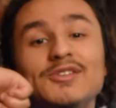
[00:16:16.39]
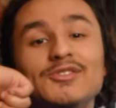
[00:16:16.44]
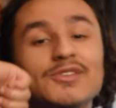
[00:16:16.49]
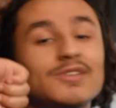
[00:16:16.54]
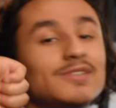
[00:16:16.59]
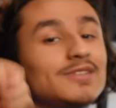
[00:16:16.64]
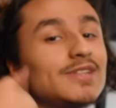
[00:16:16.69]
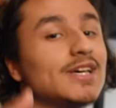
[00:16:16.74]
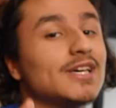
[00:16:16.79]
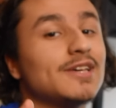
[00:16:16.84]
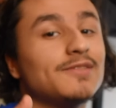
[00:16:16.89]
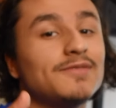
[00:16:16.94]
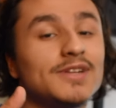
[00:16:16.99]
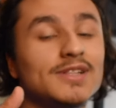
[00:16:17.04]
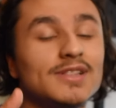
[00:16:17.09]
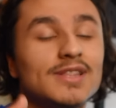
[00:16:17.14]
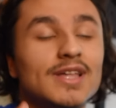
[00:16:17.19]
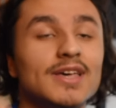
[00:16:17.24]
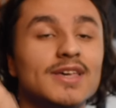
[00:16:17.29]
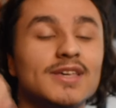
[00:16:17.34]
sure you like if you
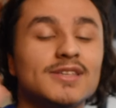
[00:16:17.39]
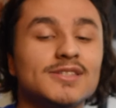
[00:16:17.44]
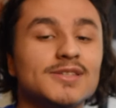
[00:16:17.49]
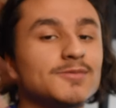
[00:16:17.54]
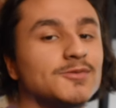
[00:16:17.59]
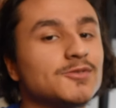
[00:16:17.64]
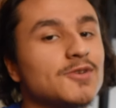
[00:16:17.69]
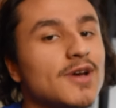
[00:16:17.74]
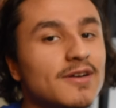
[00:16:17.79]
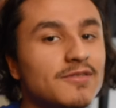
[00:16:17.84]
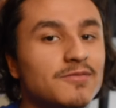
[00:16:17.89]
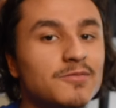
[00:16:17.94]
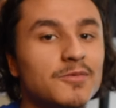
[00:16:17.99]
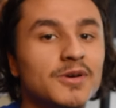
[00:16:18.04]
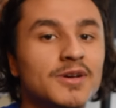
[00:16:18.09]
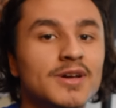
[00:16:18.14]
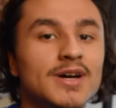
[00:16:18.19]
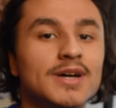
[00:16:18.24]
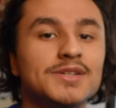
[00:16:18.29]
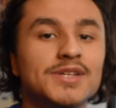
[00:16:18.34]
did like it, subscribe for
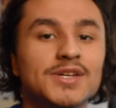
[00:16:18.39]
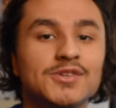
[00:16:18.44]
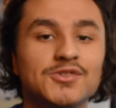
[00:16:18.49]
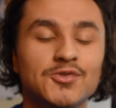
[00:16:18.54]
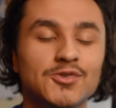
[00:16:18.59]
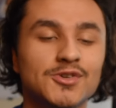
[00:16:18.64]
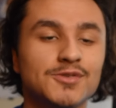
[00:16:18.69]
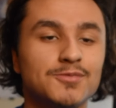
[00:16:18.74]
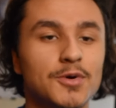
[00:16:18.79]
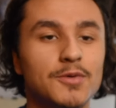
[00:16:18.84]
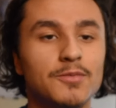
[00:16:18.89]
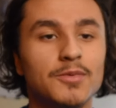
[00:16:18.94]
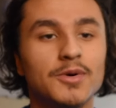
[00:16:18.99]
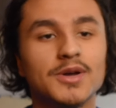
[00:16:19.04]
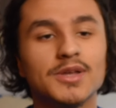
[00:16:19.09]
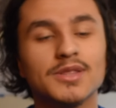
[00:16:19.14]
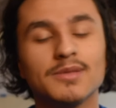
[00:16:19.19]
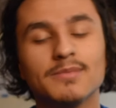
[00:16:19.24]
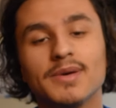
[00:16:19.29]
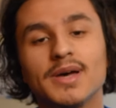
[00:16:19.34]
more content, short support,
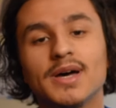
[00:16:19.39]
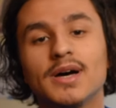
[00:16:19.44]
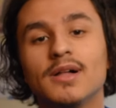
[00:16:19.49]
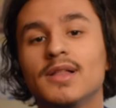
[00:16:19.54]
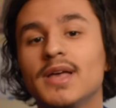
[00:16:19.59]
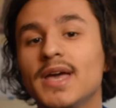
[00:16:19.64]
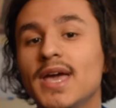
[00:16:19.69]
ringing the bell,